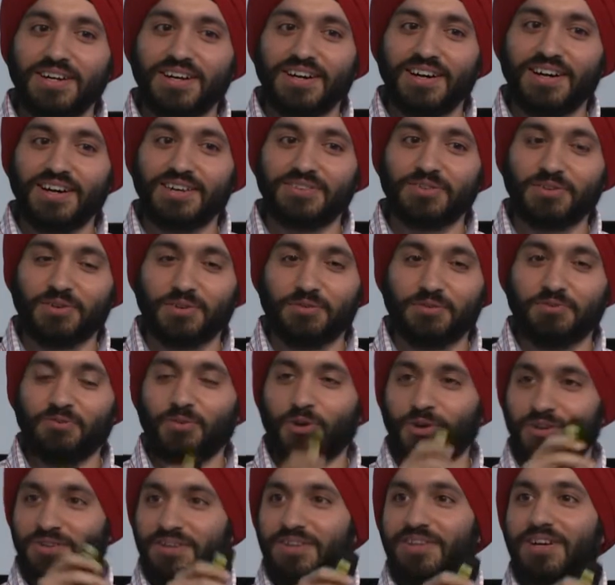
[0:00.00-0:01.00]
sort of
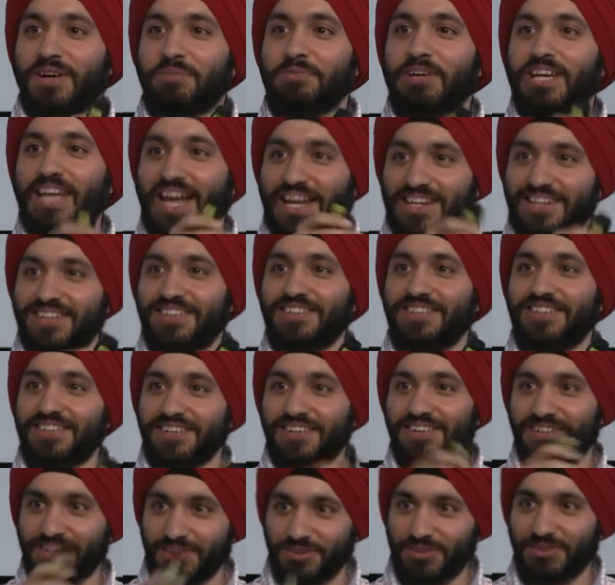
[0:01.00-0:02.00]
what a mechanical
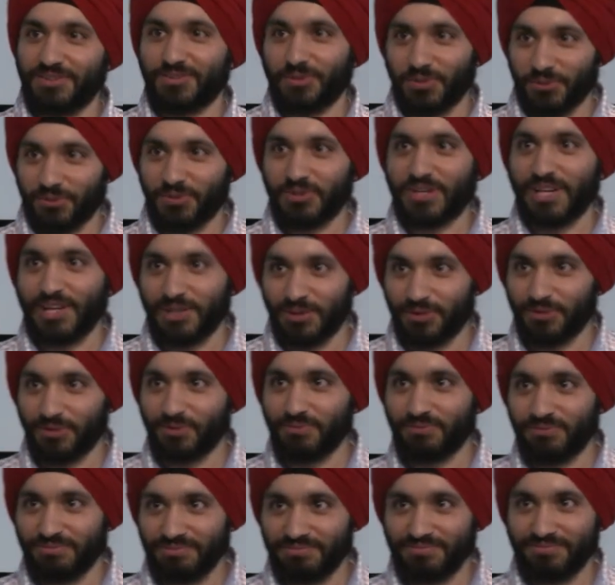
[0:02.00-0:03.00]
turco is going to tell you.
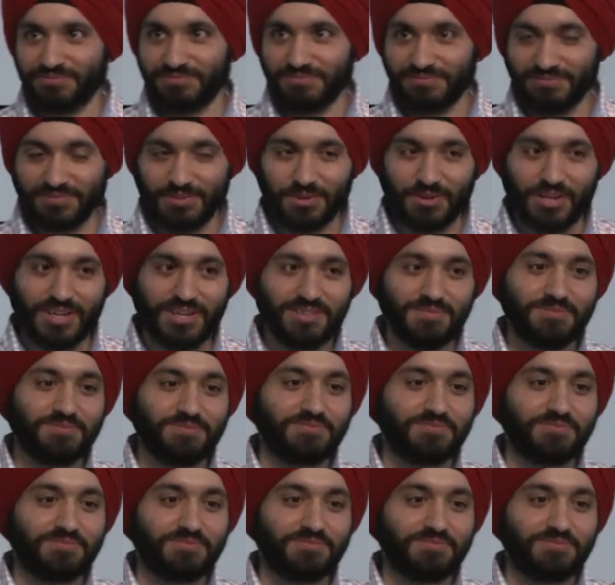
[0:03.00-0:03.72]
Okay.